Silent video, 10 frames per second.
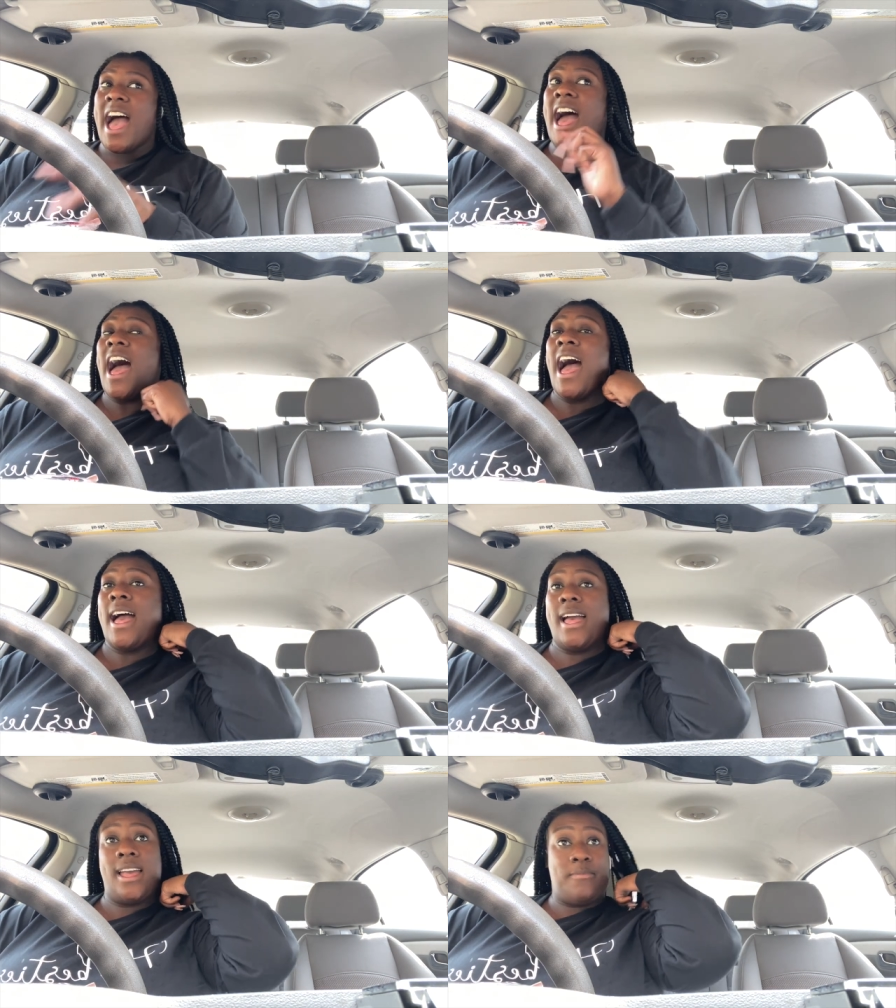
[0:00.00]

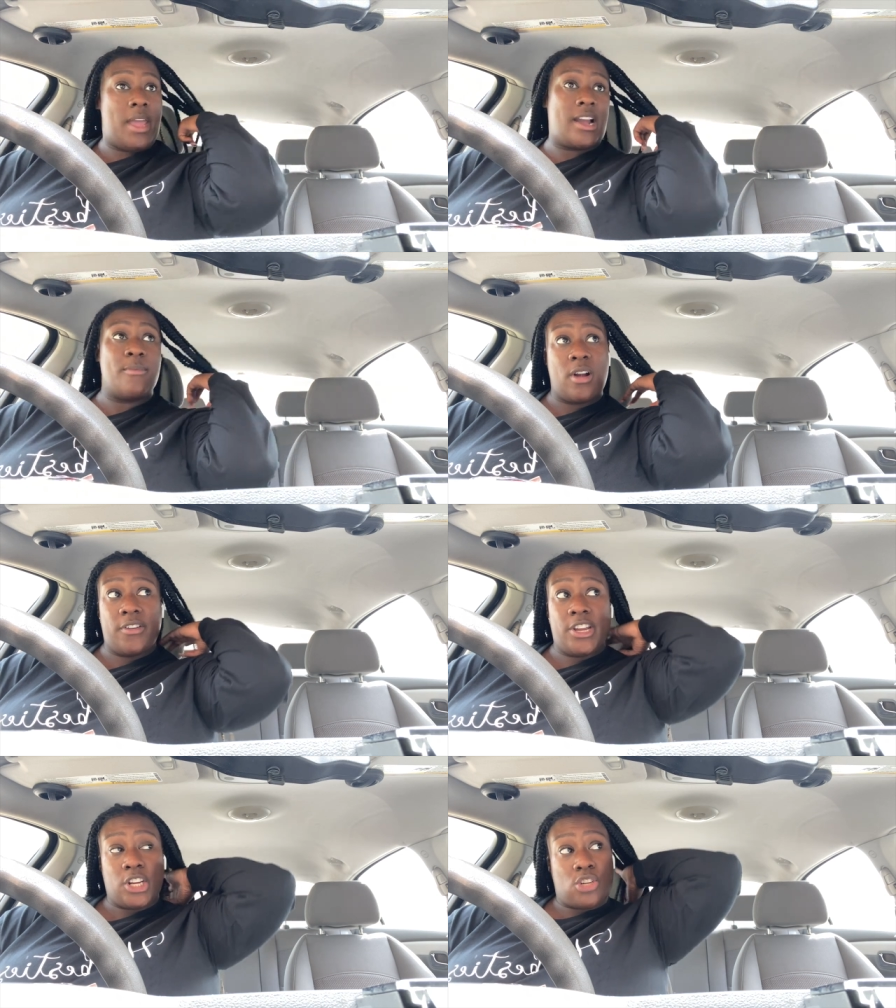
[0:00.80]
I may come over
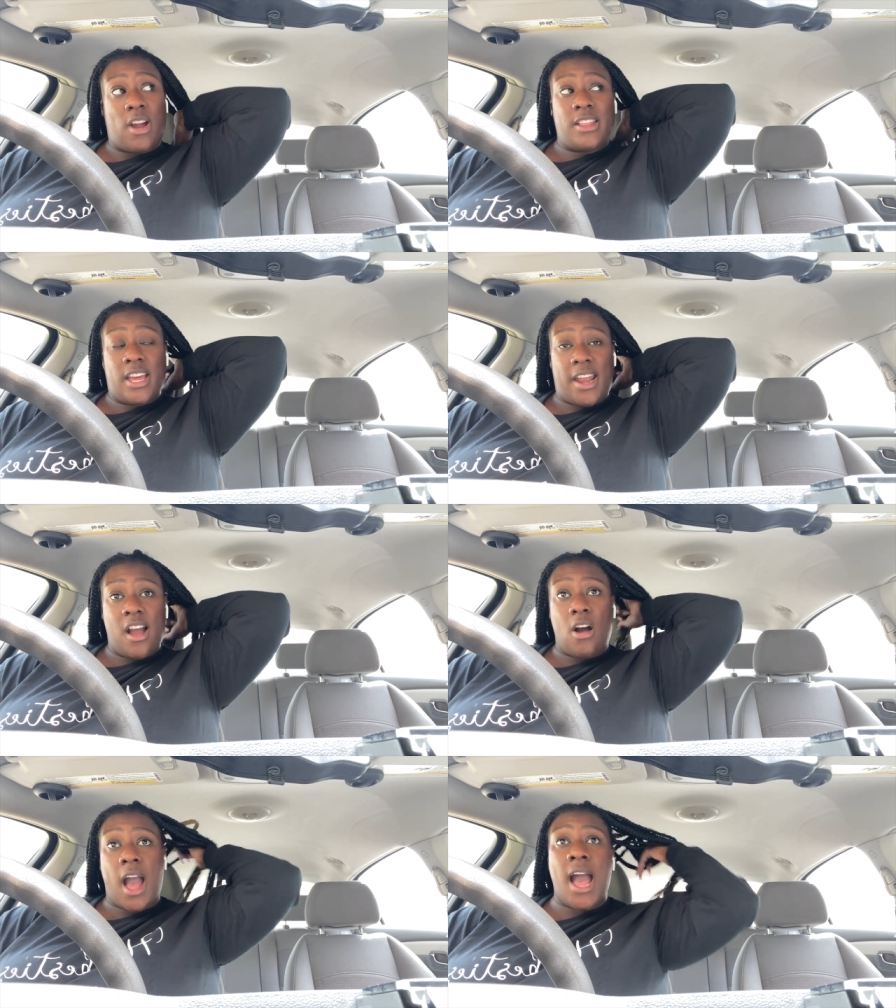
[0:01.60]
here and try that
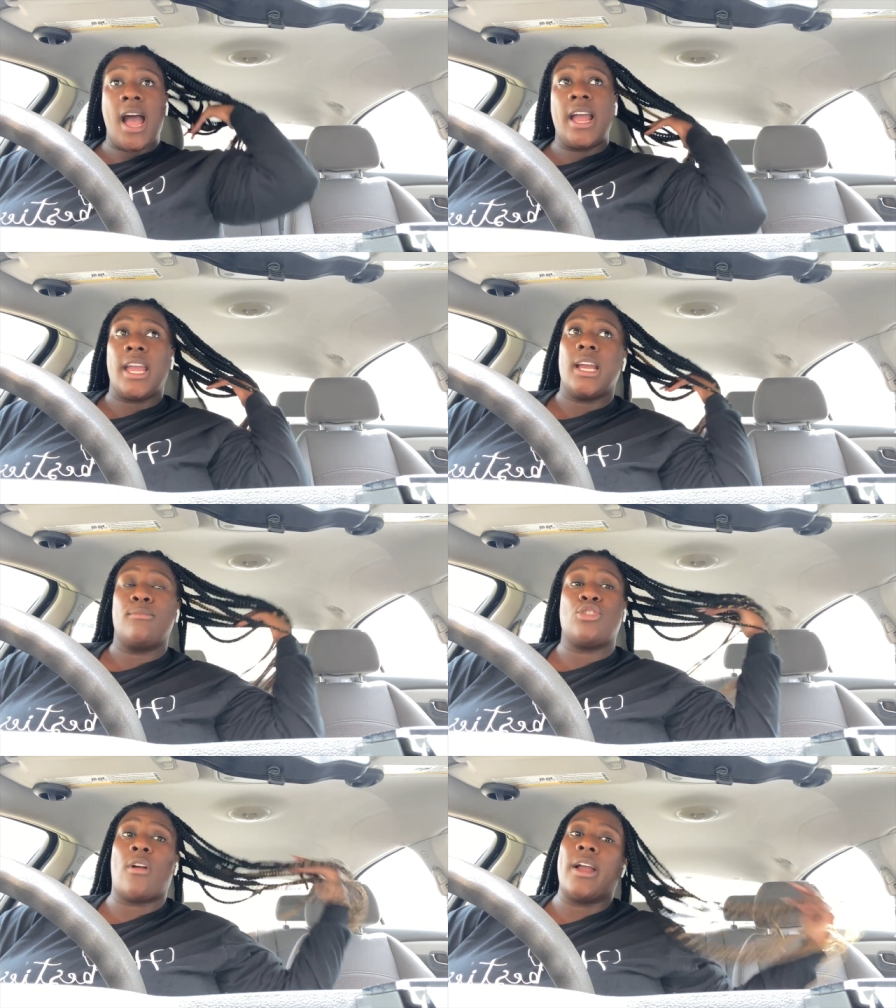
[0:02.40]
out. I am
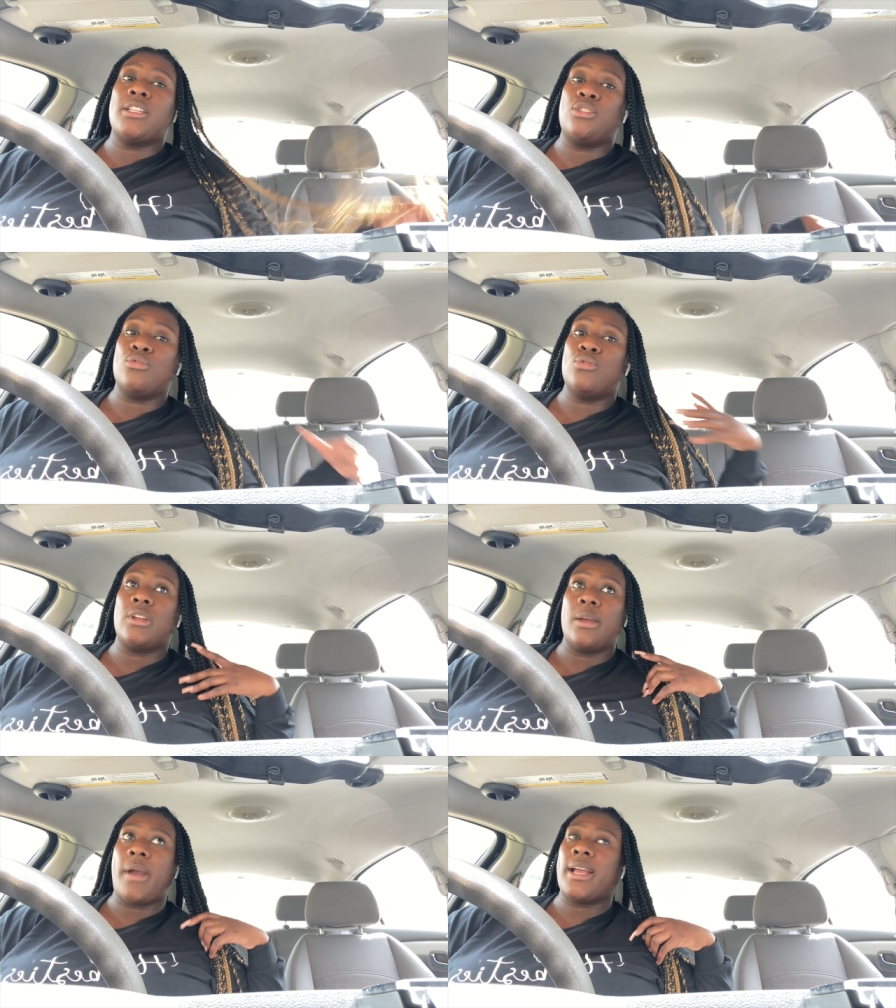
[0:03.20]
trying to
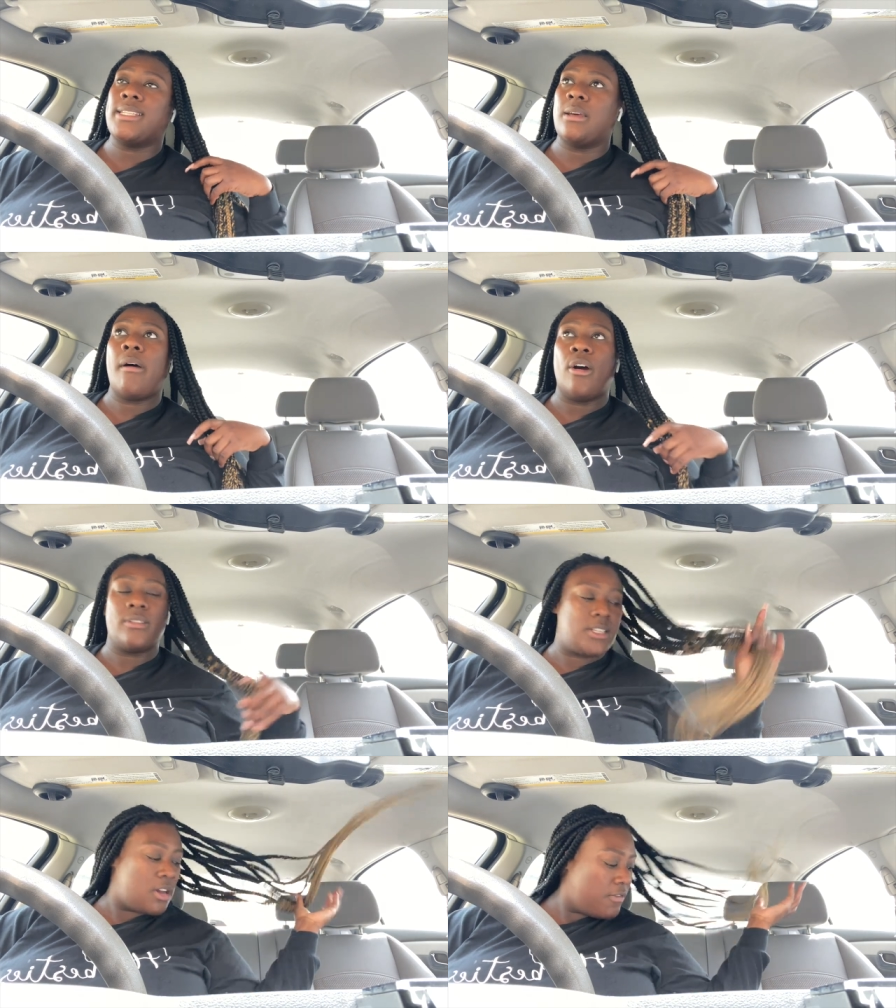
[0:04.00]
get back into my old
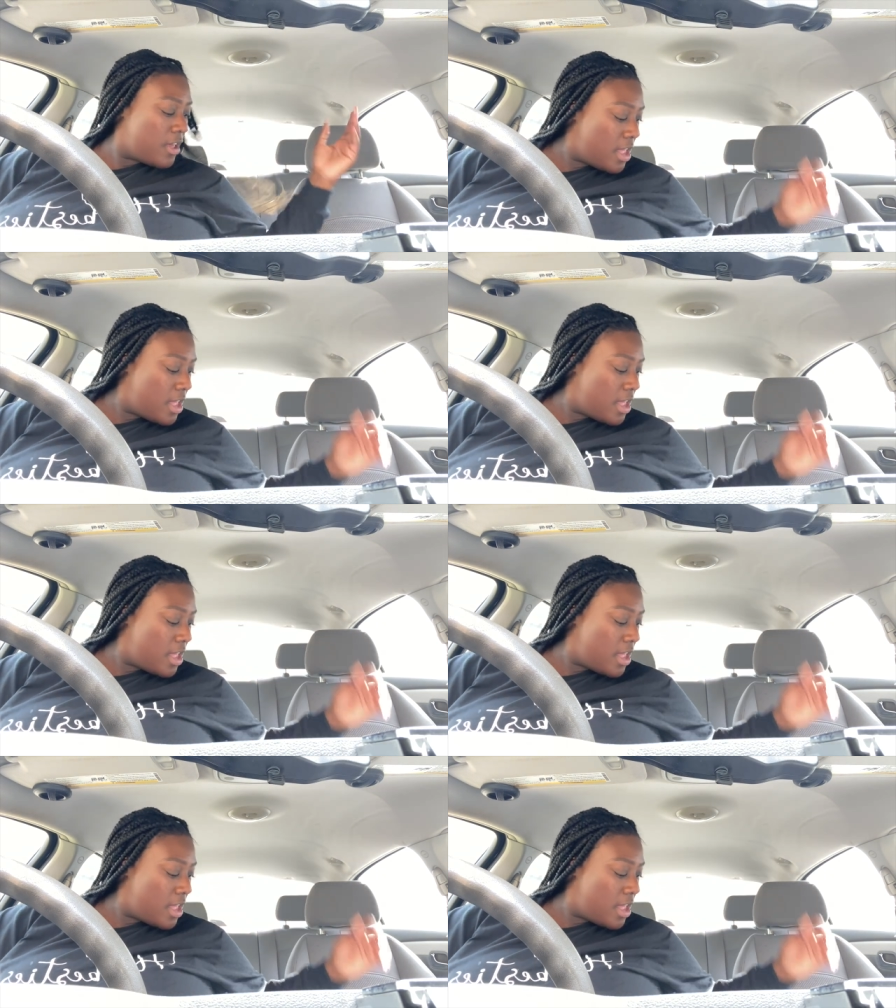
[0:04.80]
self.